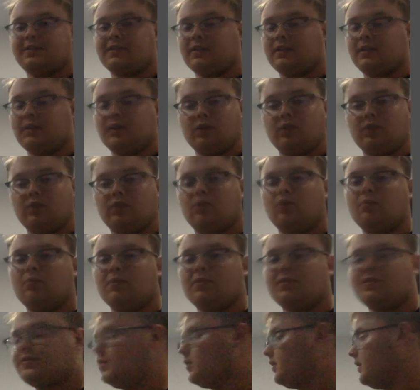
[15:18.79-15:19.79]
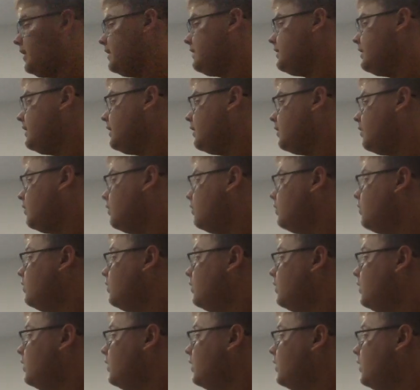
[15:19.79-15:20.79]
It'll almost look identical.
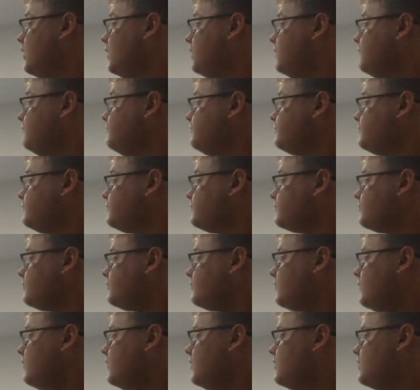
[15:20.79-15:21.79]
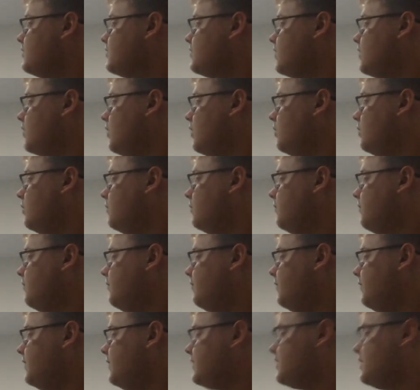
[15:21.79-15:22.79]
So
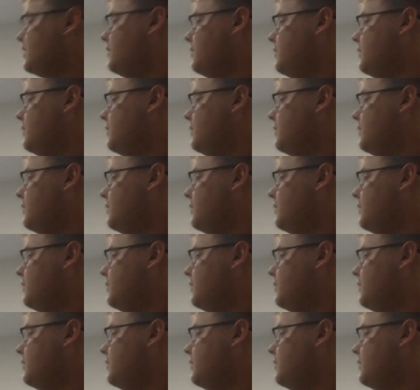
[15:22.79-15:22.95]
this can